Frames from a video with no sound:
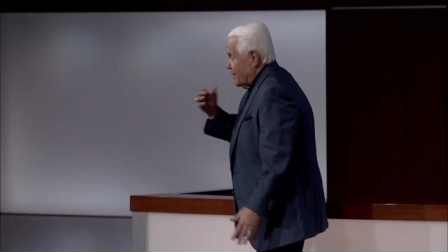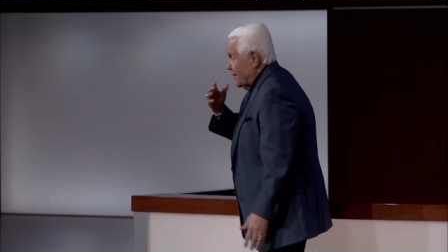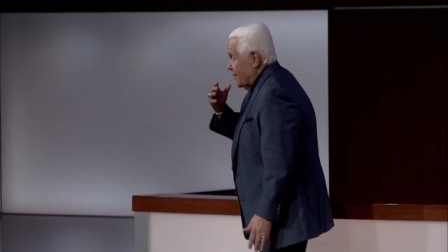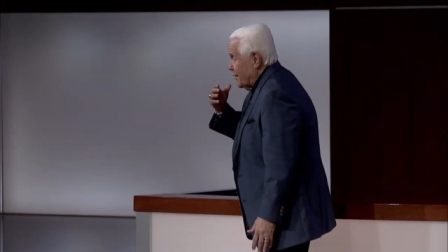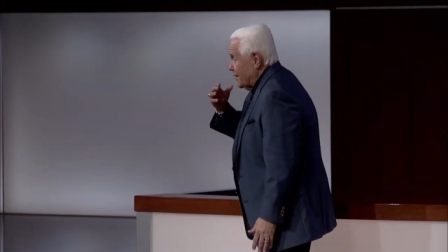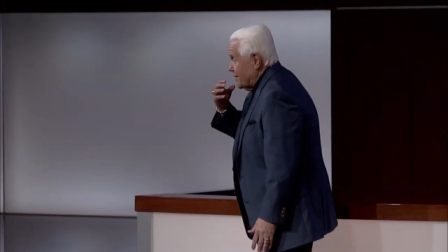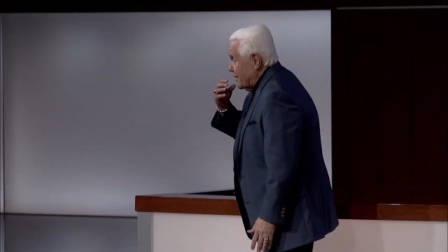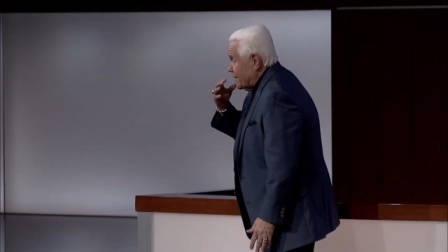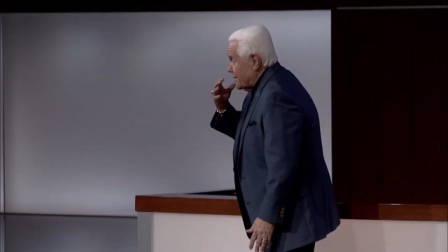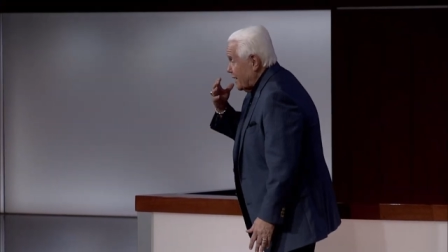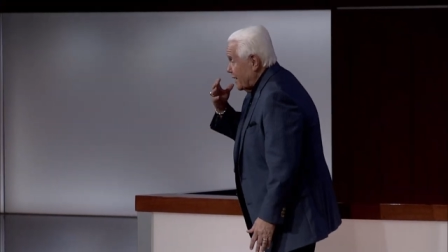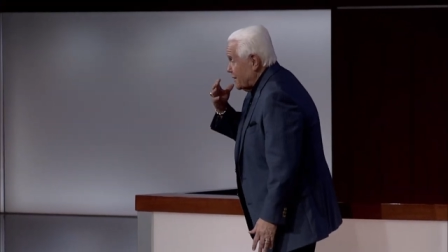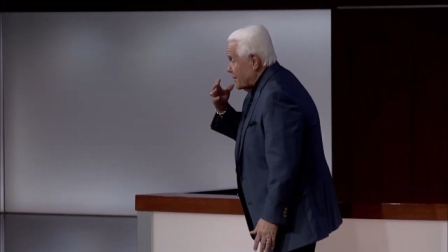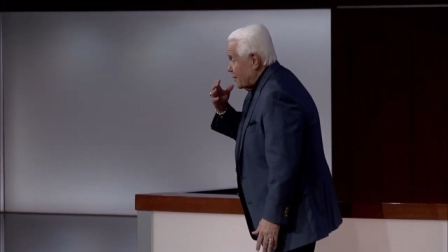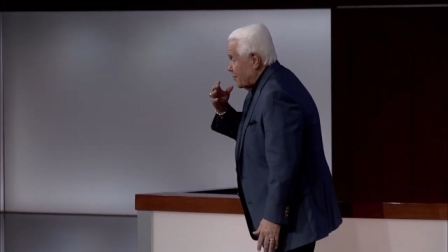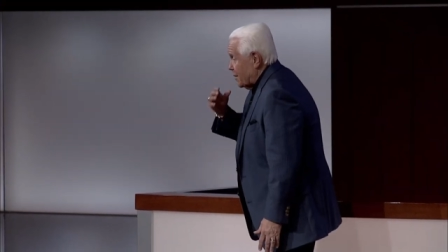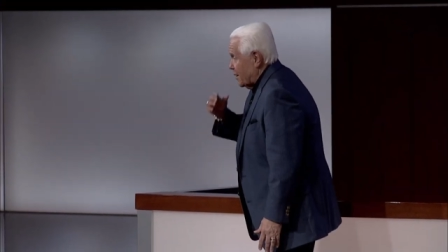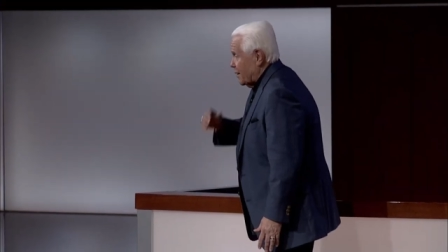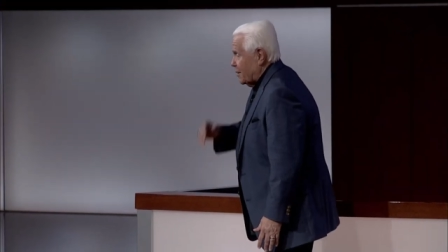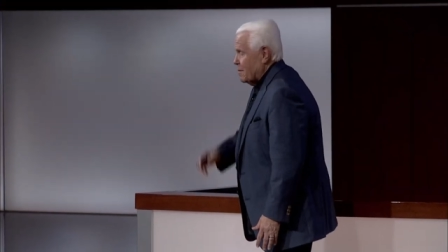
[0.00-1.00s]
You know, he just said
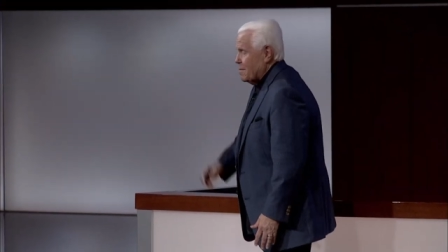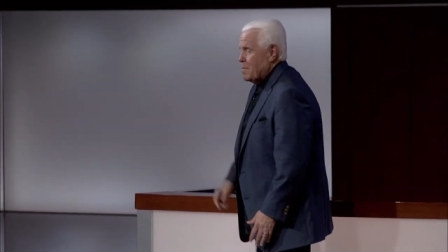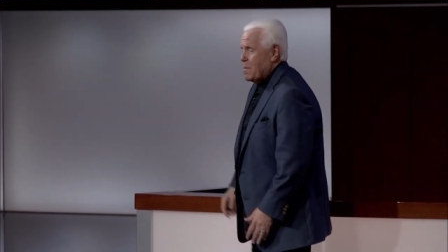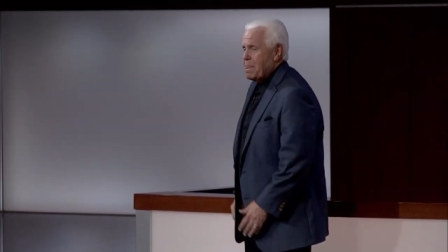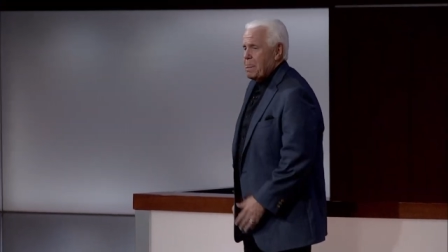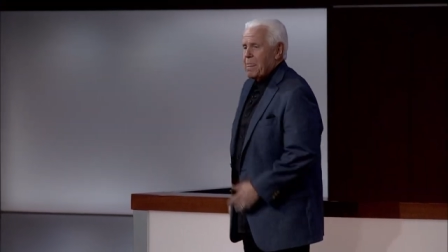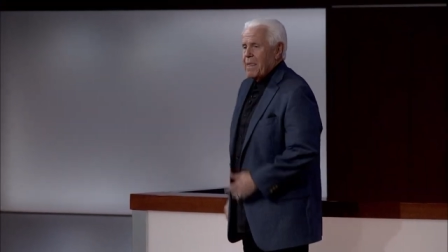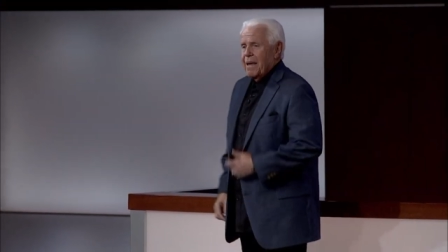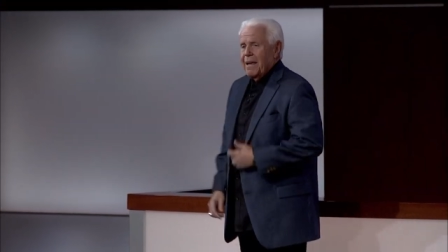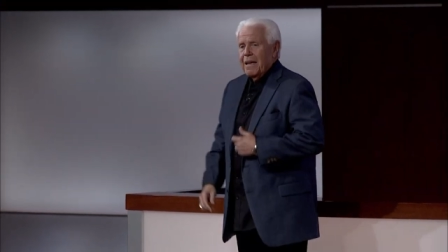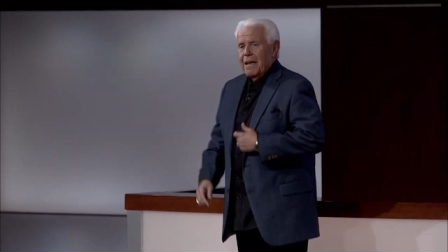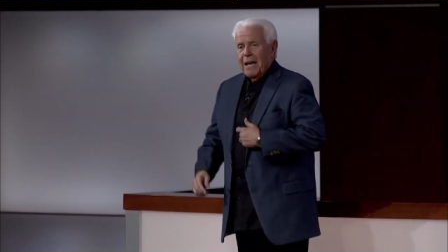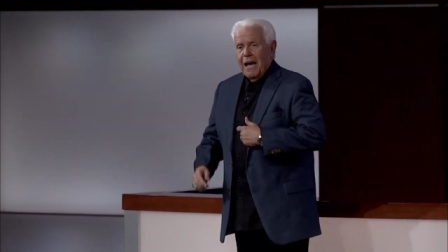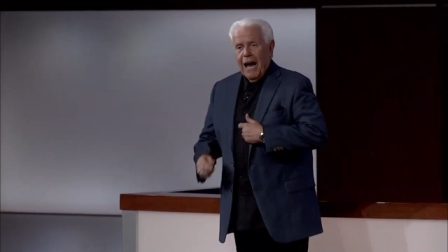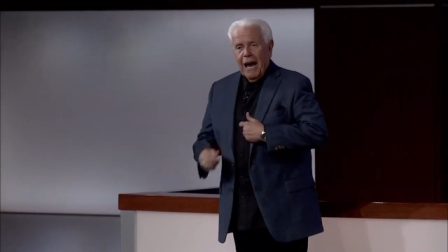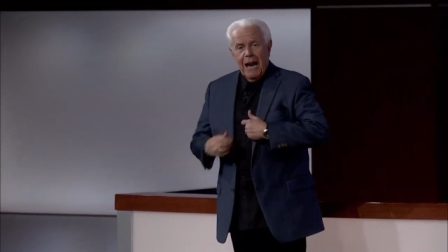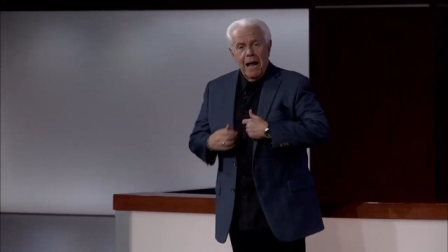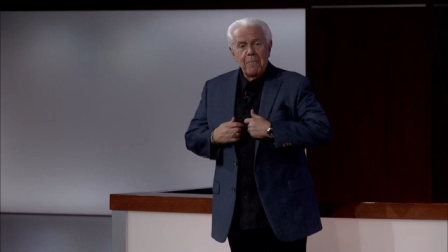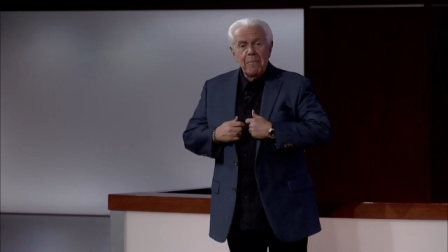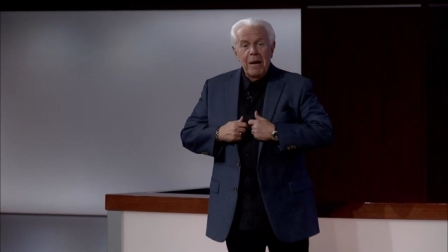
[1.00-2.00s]
something. You know,
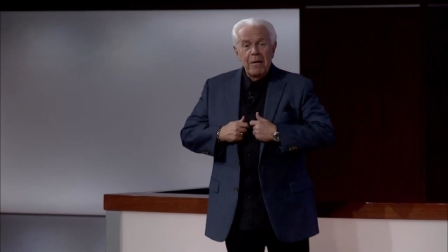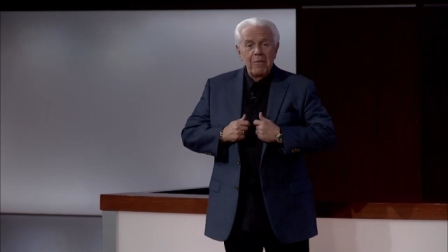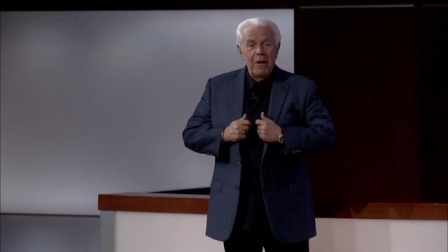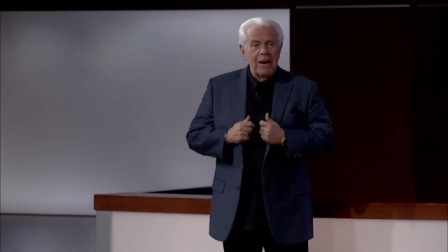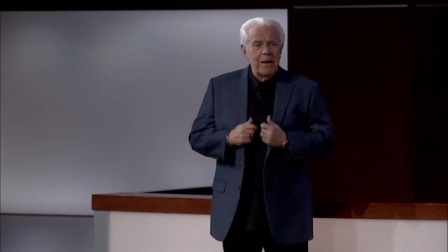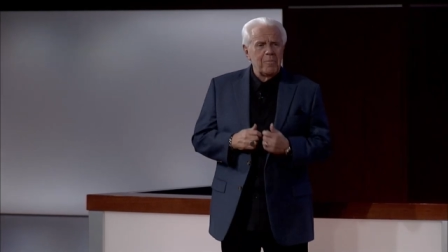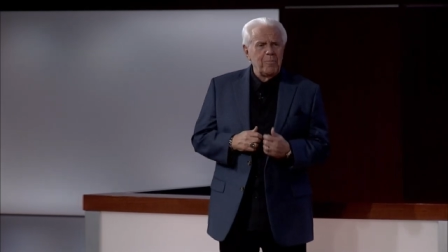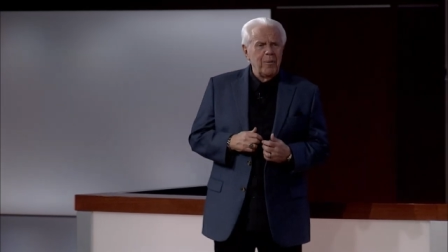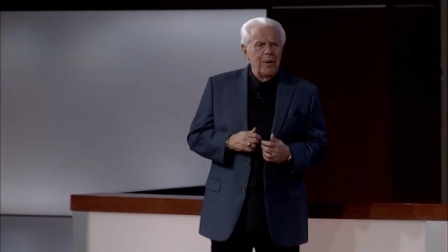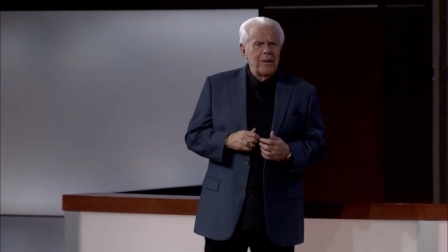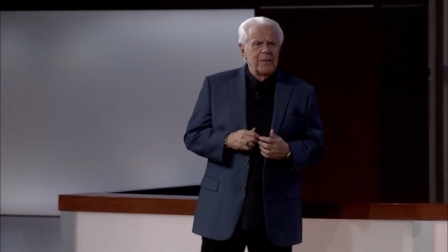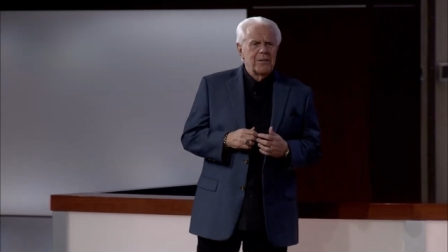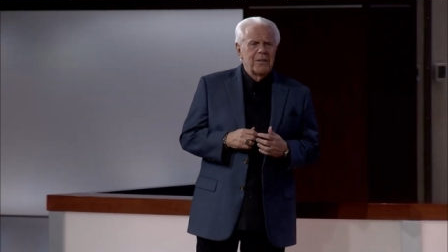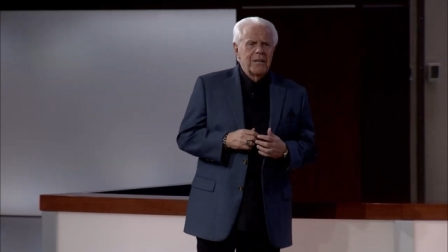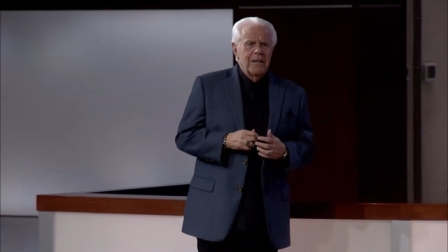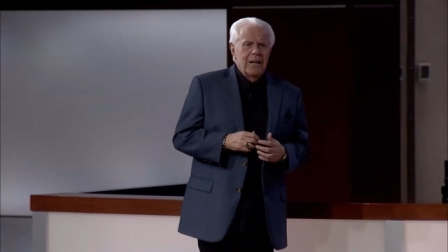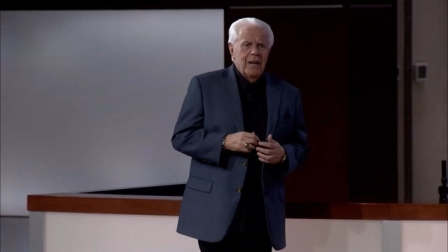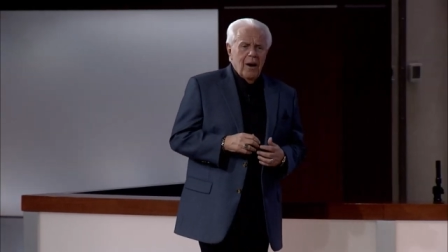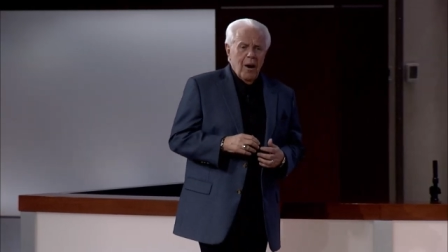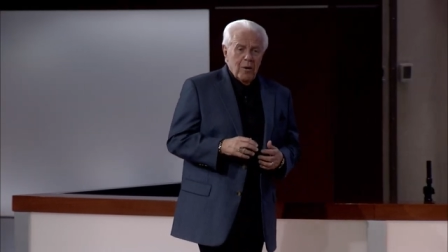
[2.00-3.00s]
and I'm about ready to preach.
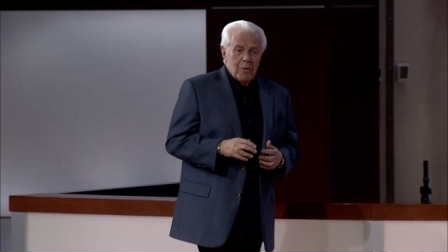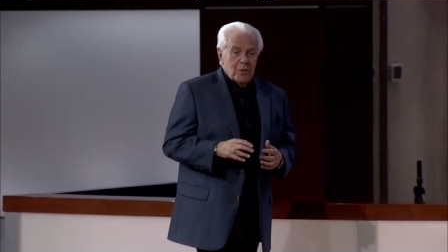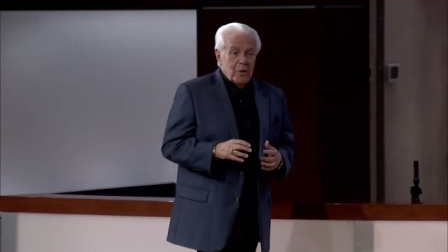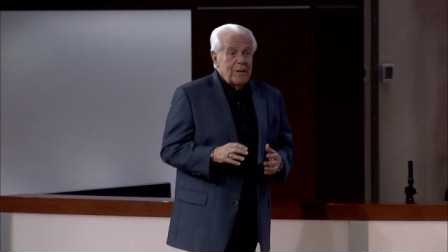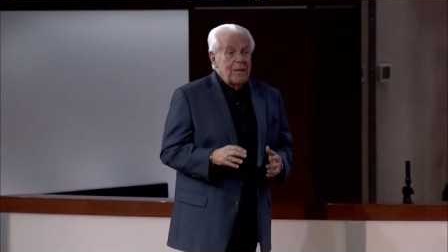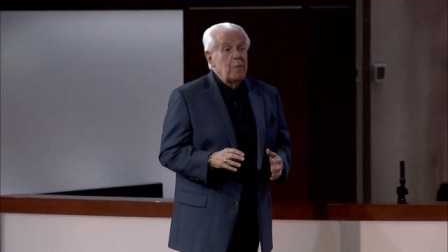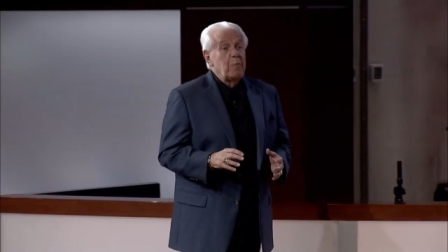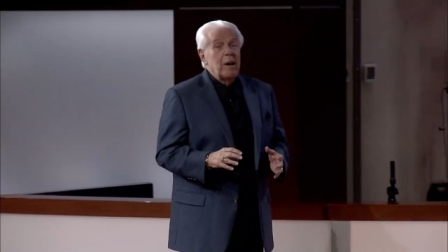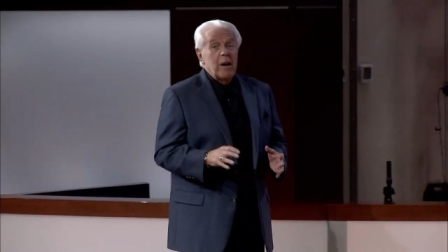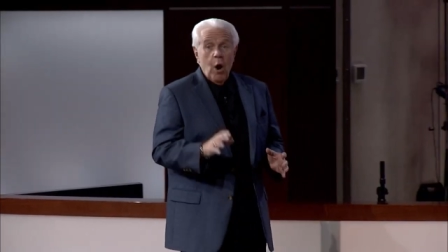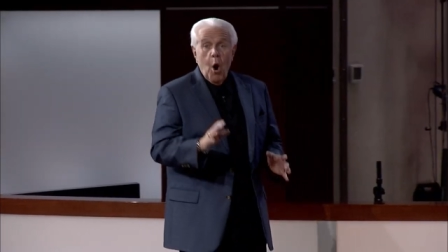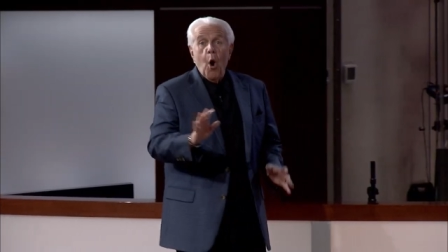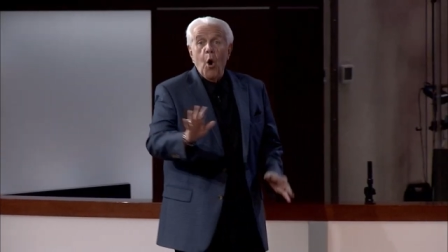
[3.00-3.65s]
All of a sudden, they went